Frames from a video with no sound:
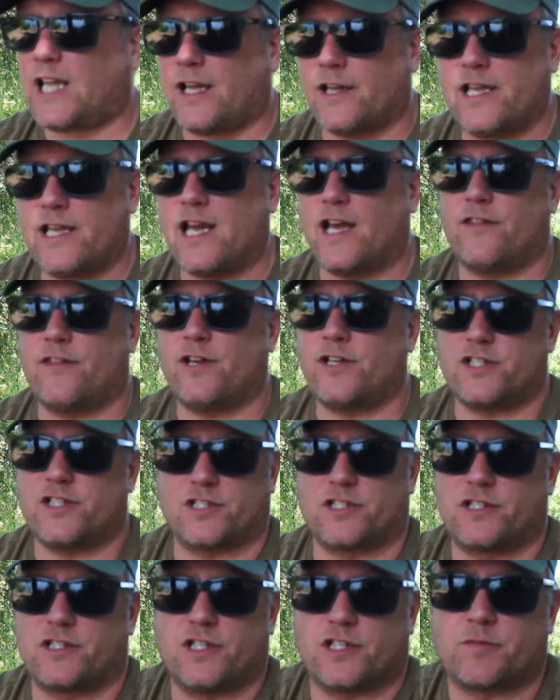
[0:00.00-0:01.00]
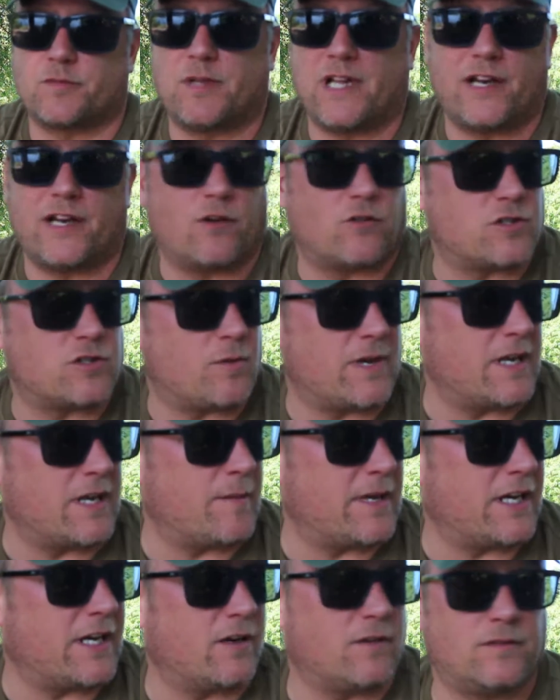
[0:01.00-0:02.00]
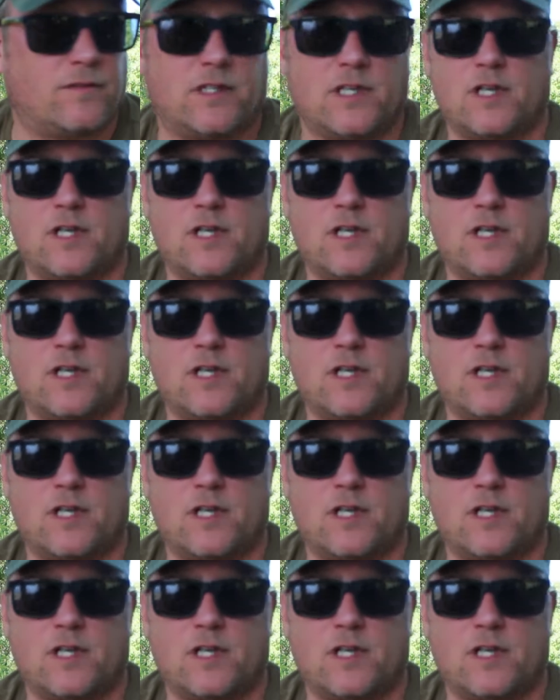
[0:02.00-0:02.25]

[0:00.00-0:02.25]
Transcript: yeah, they're just plain old sweet amino,